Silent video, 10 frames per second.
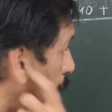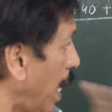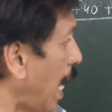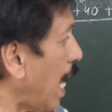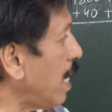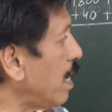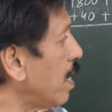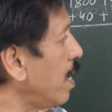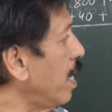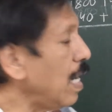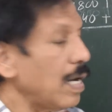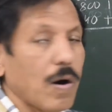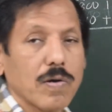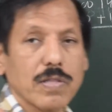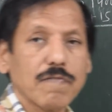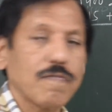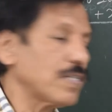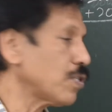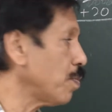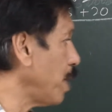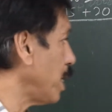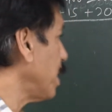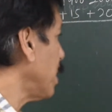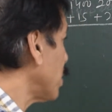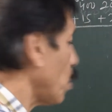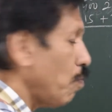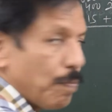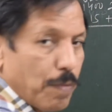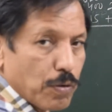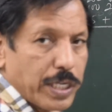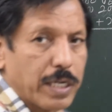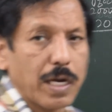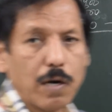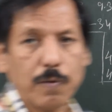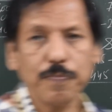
and nil on the 1st May. So we proceed now.